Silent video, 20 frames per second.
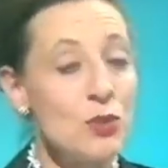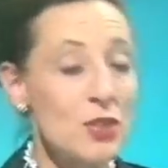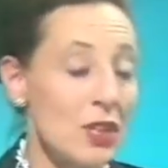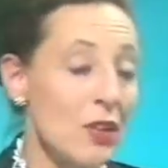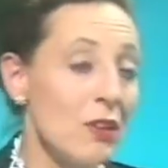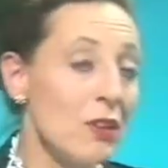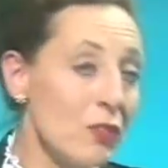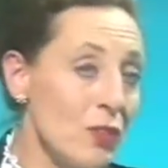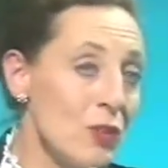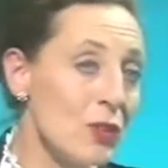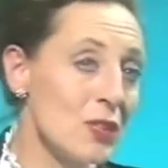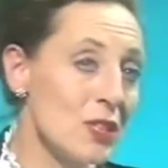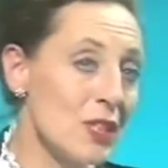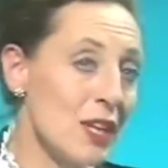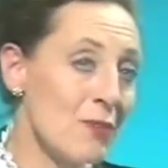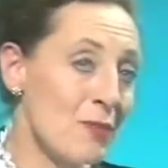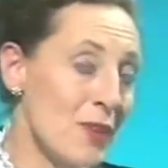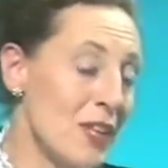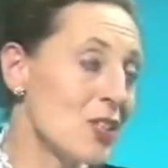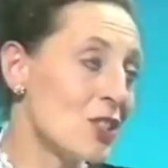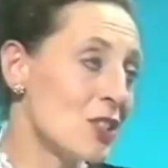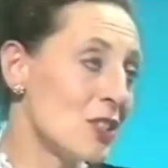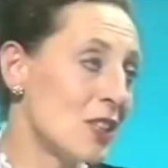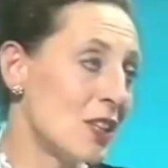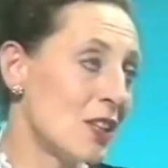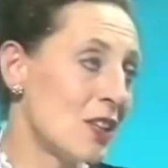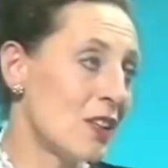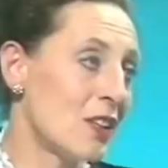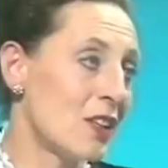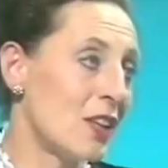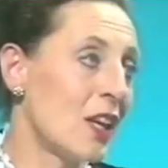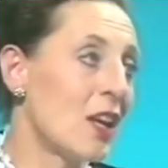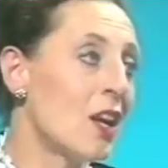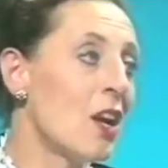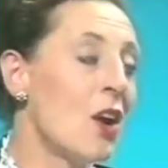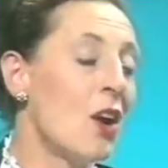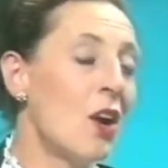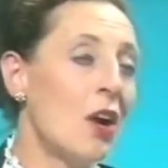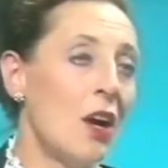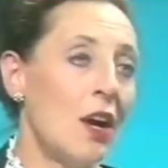And also, of course, I've mentioned
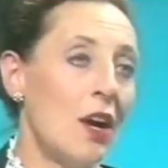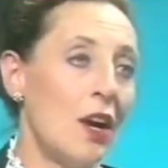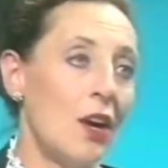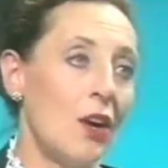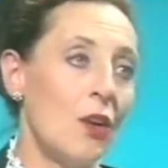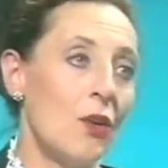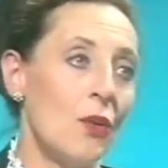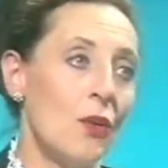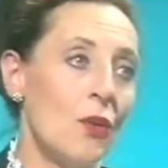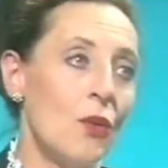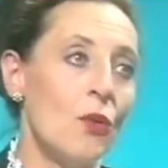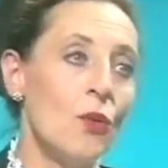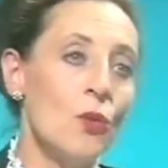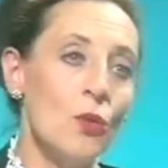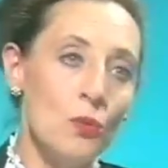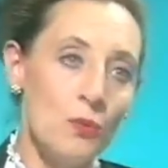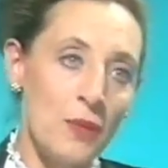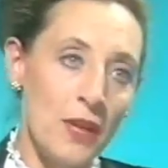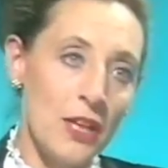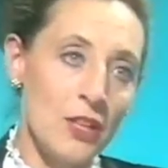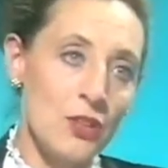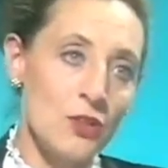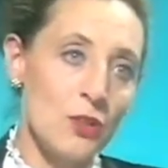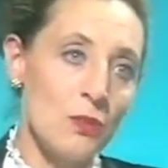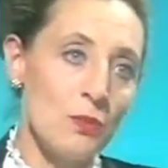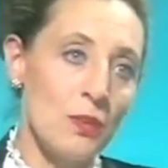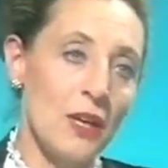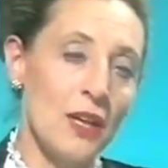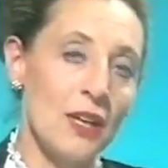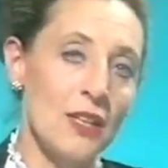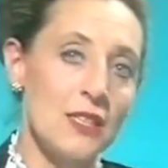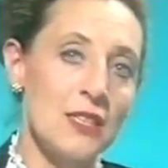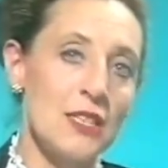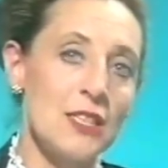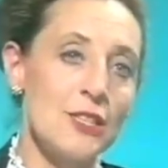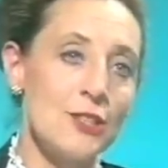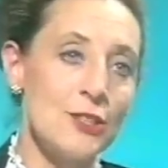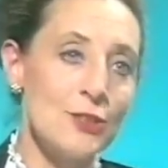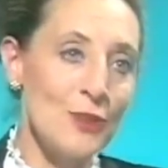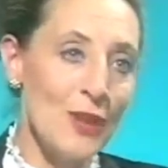earthing. Uh, all major
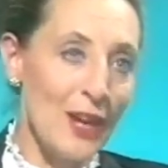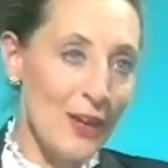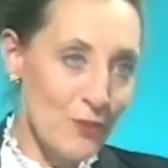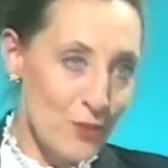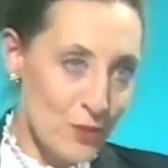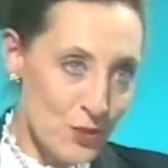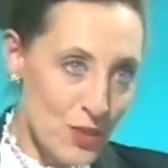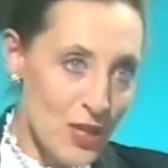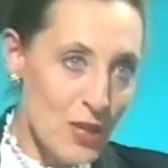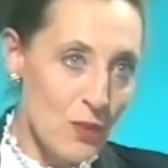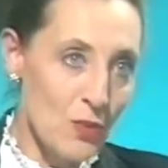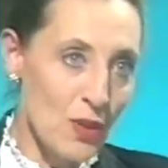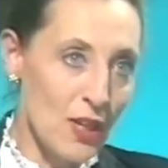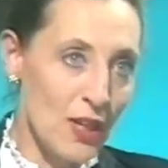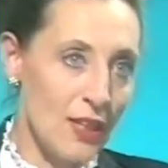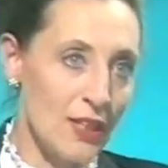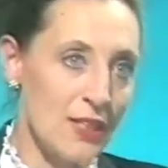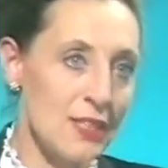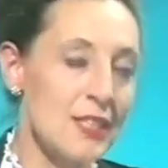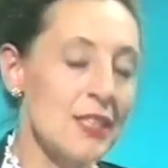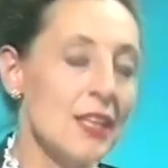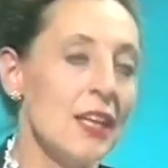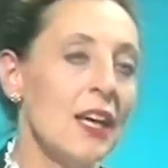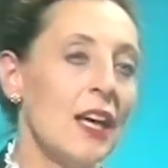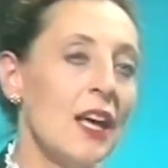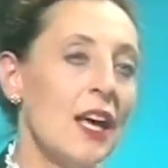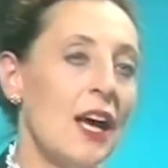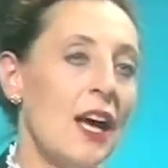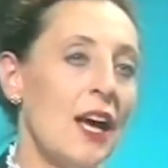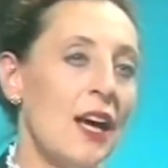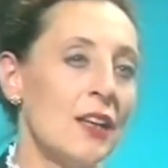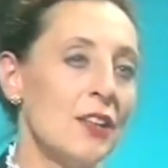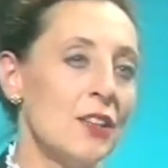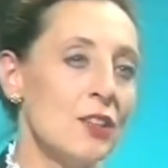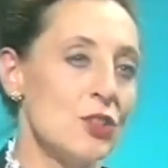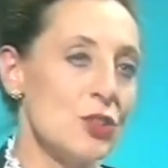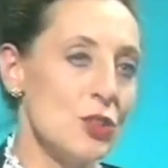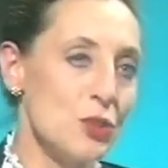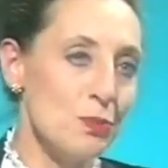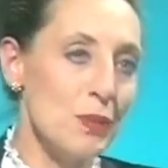appliances do have three wires mm.
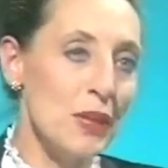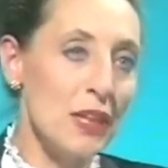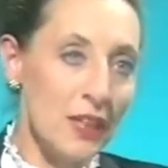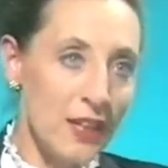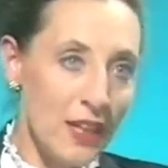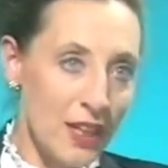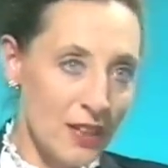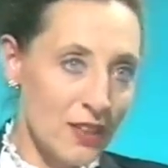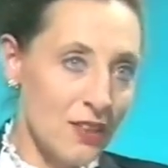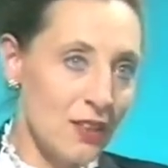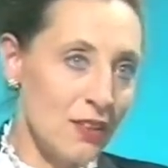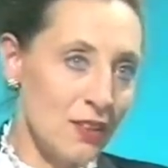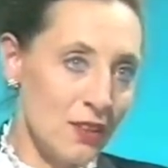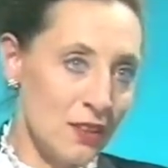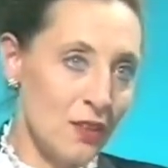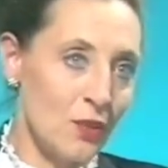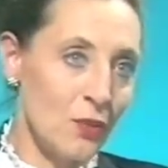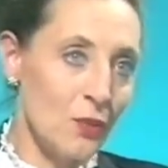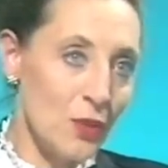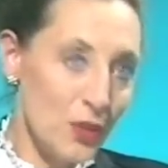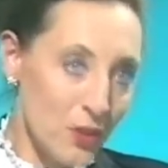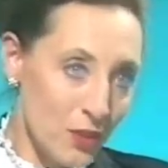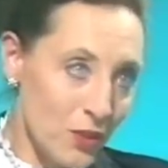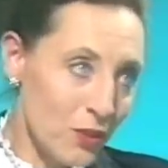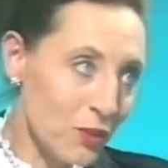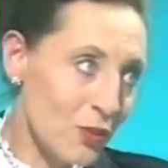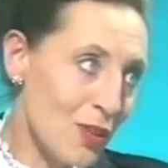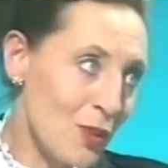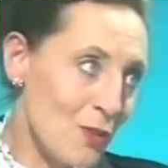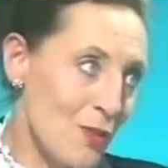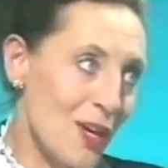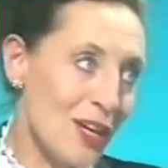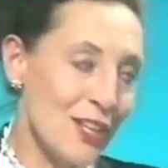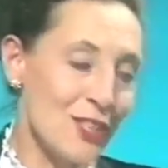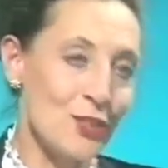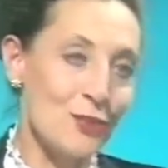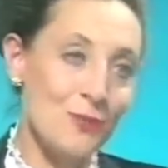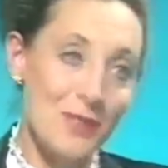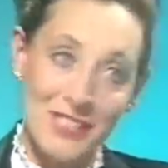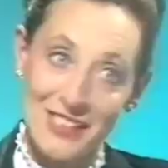and should be connected with the three
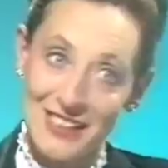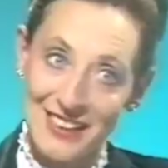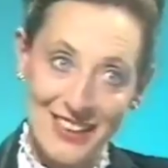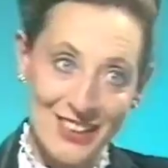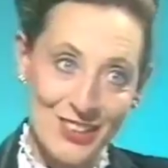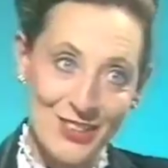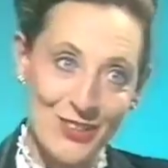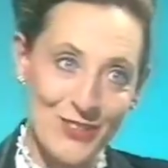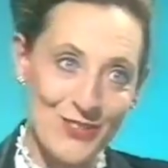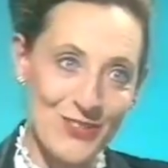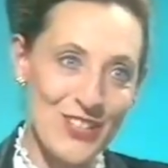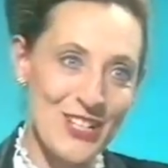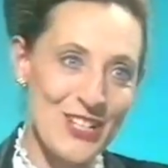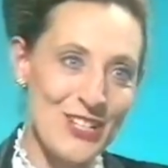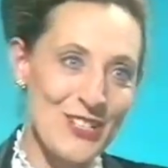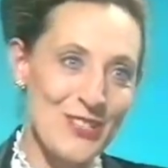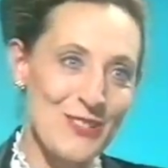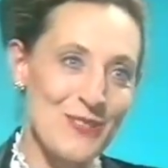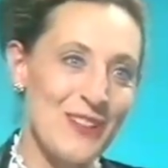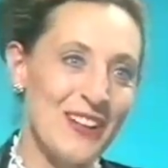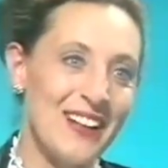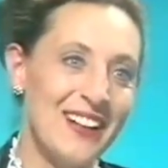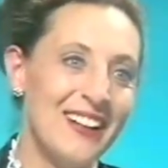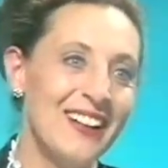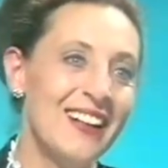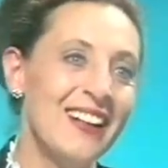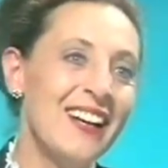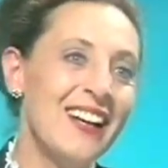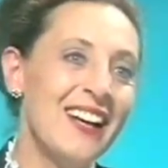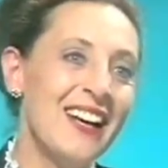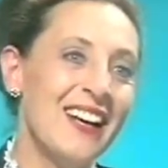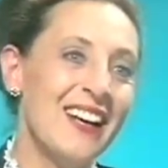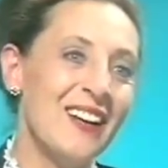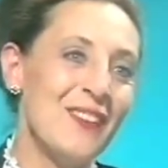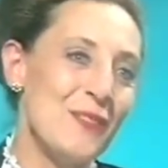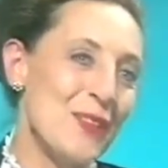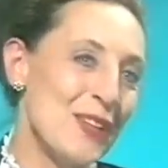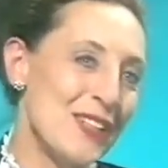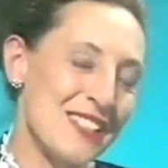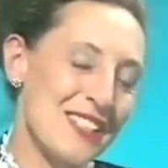wires. Yeah. You mustn't cut off the earth wire
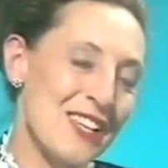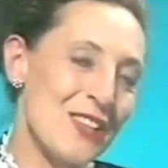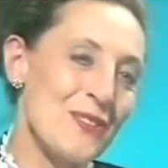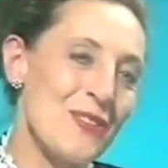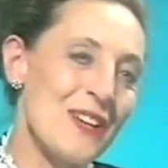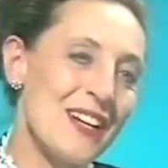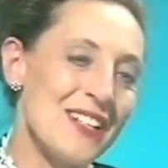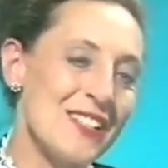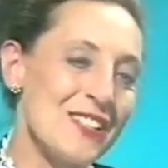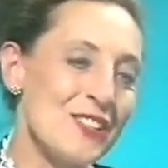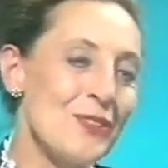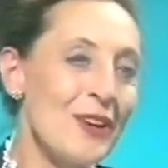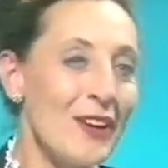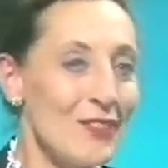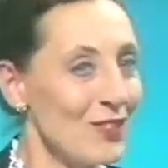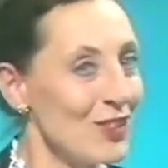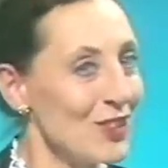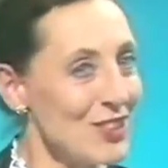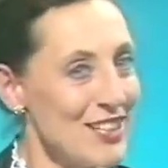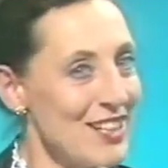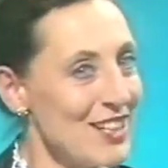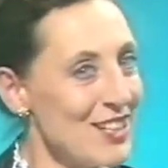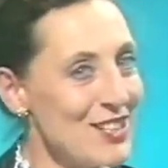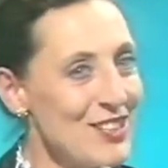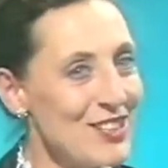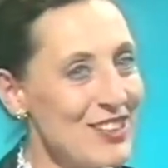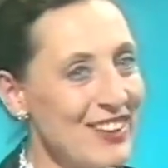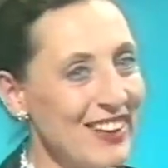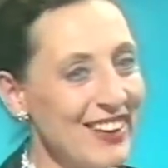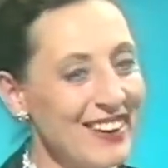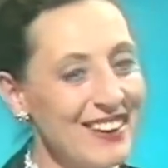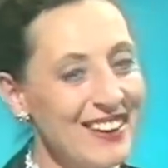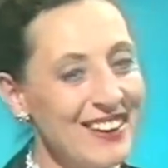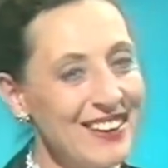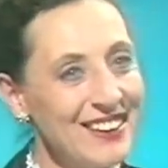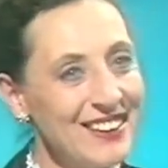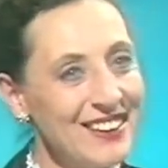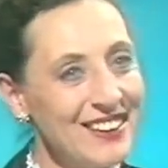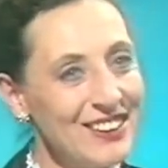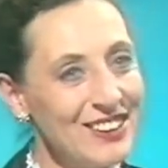because otherwise you haven't got any earthing
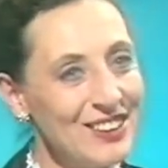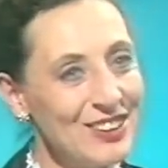then.